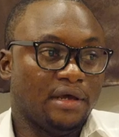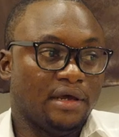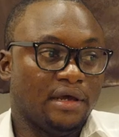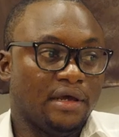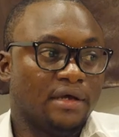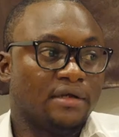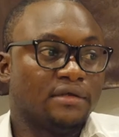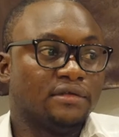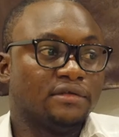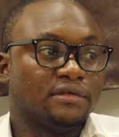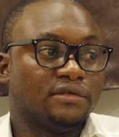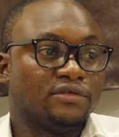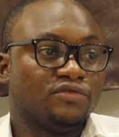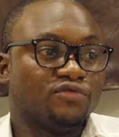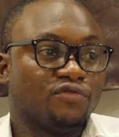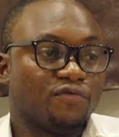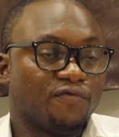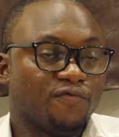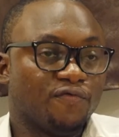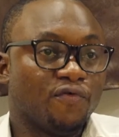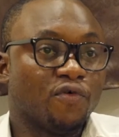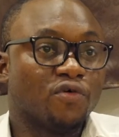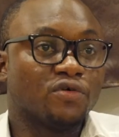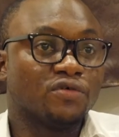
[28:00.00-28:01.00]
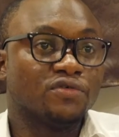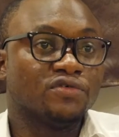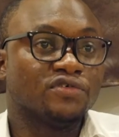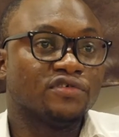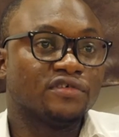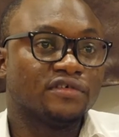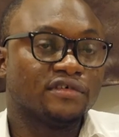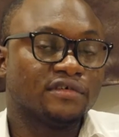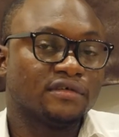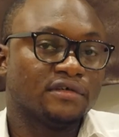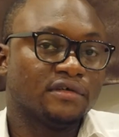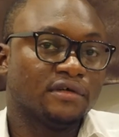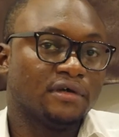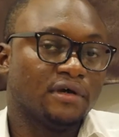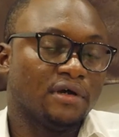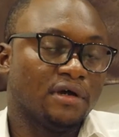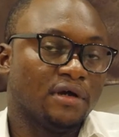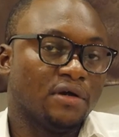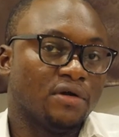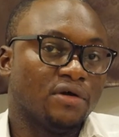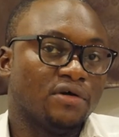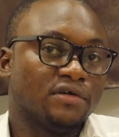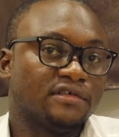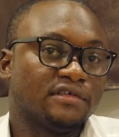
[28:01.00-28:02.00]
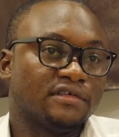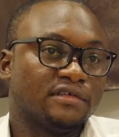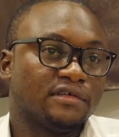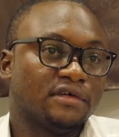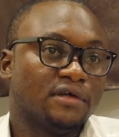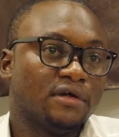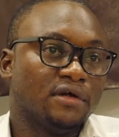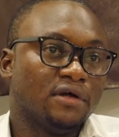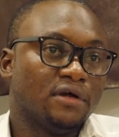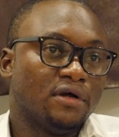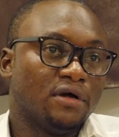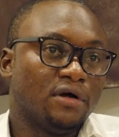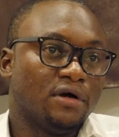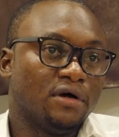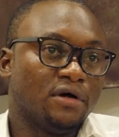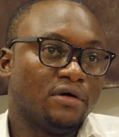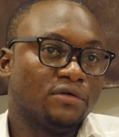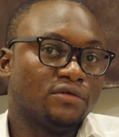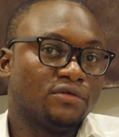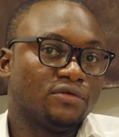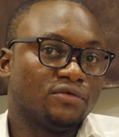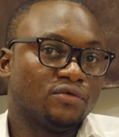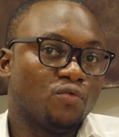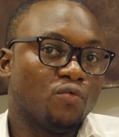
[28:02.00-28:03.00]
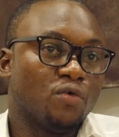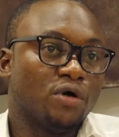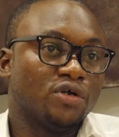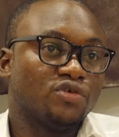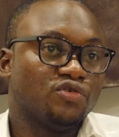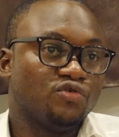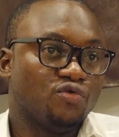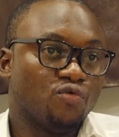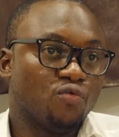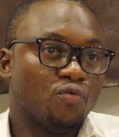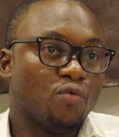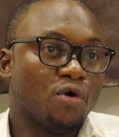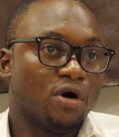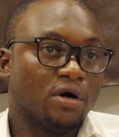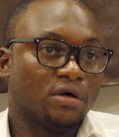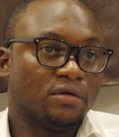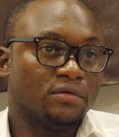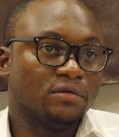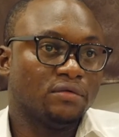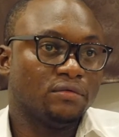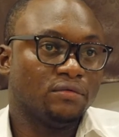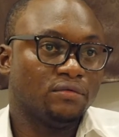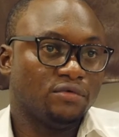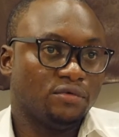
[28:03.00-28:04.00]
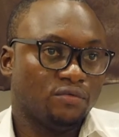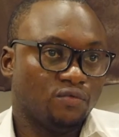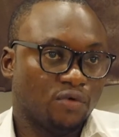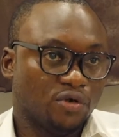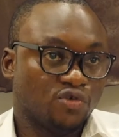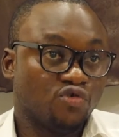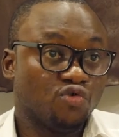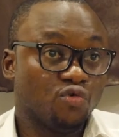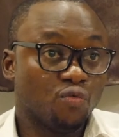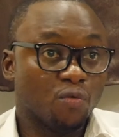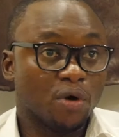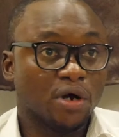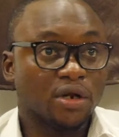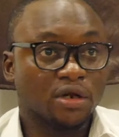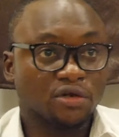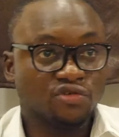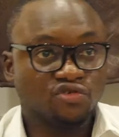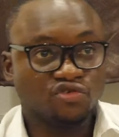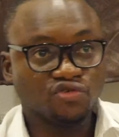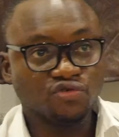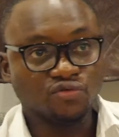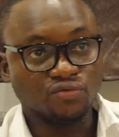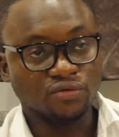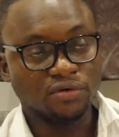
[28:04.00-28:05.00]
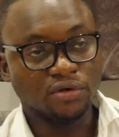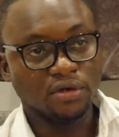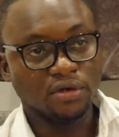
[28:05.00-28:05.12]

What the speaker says: and to focus a lot on what you want to do,